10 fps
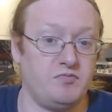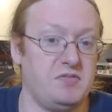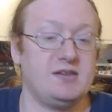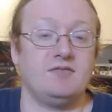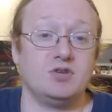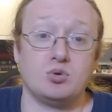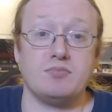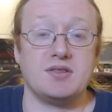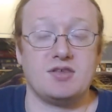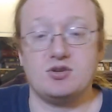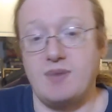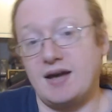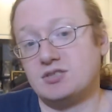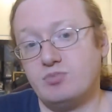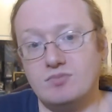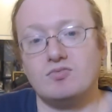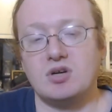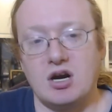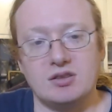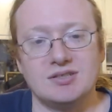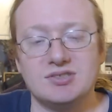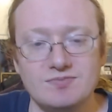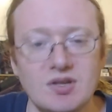individual mythos packs, but regardless.